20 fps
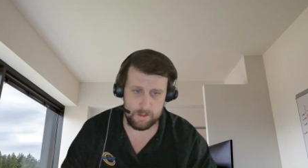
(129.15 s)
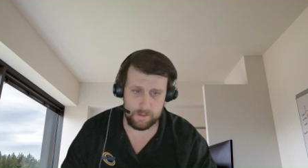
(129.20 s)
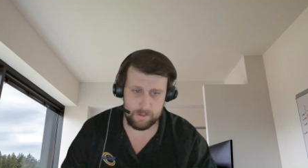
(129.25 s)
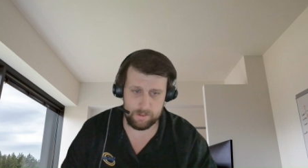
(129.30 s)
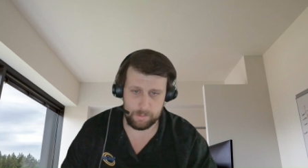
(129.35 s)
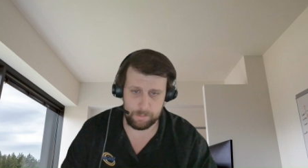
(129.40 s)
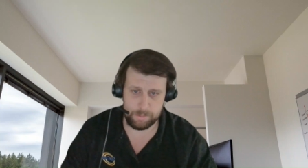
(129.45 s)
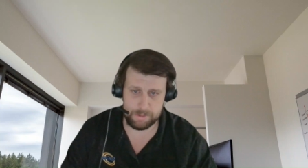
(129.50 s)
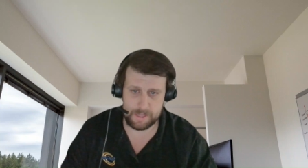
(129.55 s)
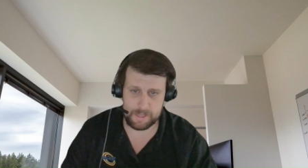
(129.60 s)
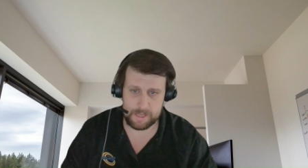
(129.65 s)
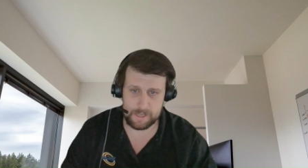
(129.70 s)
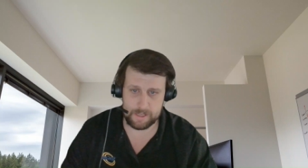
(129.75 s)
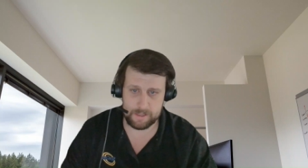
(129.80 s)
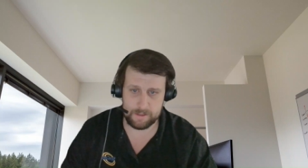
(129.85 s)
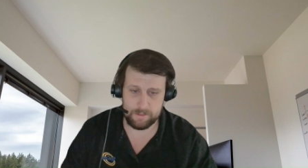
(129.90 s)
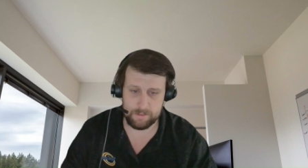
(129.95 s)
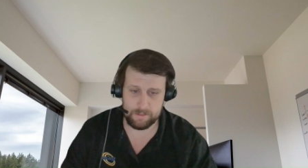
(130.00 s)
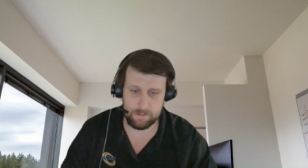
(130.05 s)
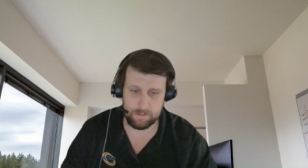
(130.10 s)
Some
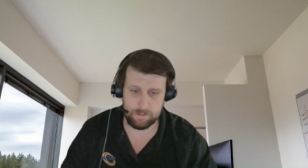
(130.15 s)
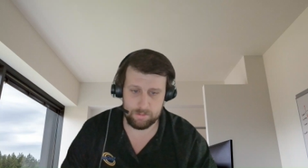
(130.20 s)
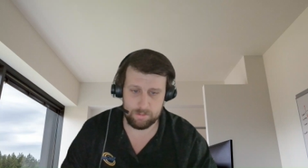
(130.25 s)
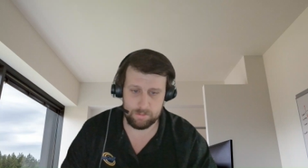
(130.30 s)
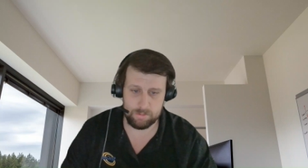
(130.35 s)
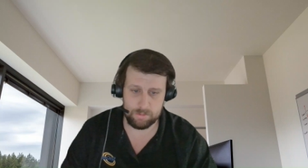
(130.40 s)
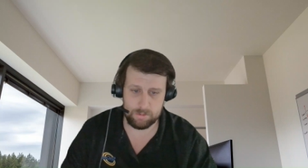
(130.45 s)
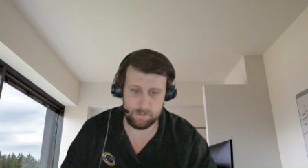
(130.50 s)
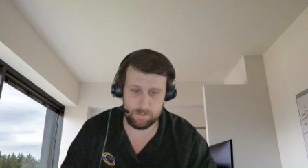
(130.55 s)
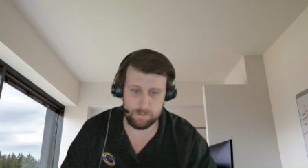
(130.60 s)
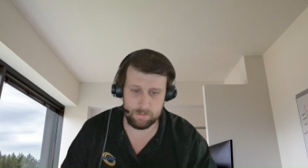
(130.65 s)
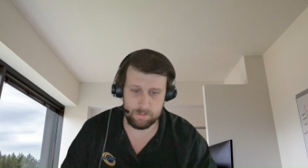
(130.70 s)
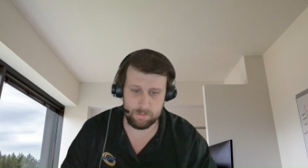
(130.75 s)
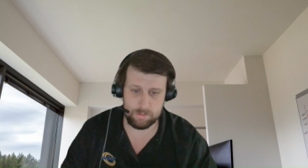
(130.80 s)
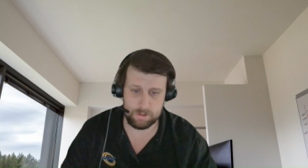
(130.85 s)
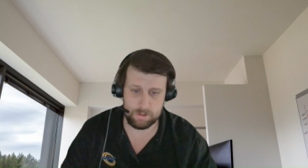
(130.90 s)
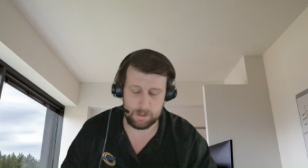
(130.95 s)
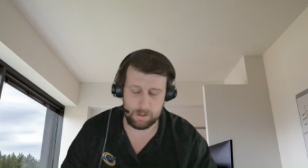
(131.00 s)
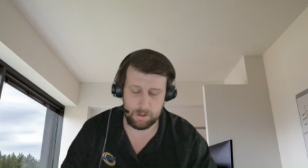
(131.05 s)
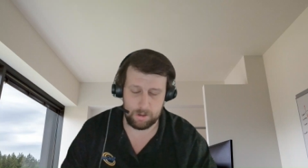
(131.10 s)
things,
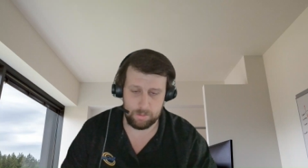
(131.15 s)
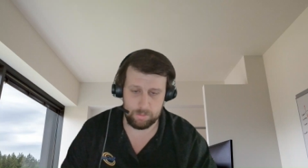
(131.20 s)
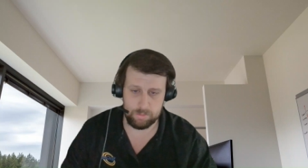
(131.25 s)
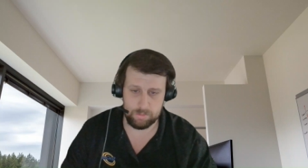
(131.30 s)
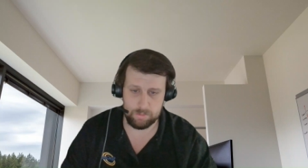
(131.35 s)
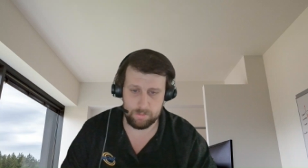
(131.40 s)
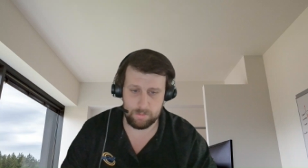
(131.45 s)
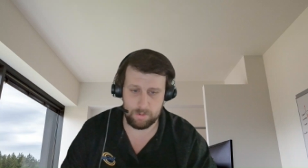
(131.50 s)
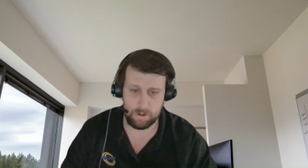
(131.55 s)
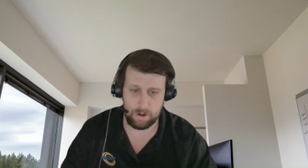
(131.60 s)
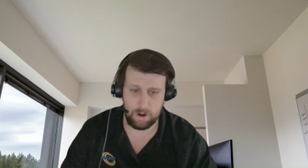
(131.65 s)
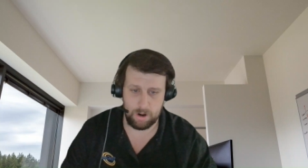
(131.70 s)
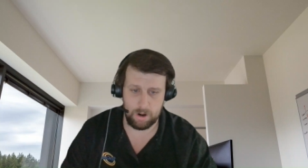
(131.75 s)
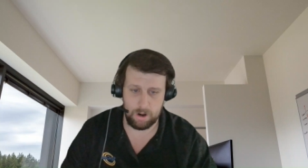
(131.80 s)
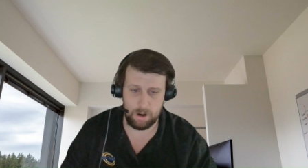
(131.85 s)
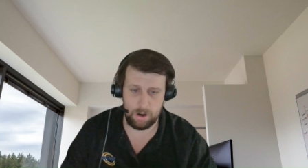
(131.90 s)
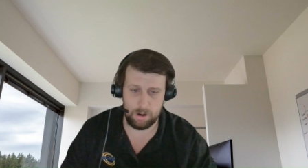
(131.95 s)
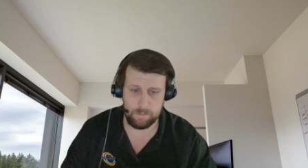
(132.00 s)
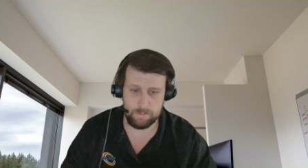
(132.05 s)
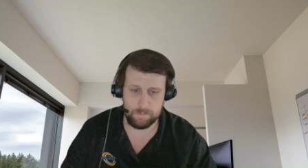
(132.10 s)
you know,
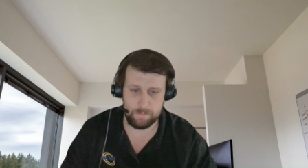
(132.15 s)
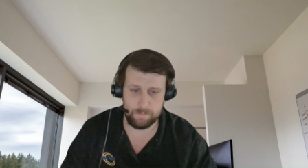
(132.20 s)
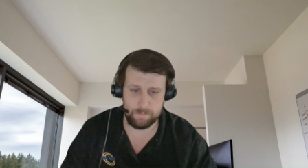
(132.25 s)
are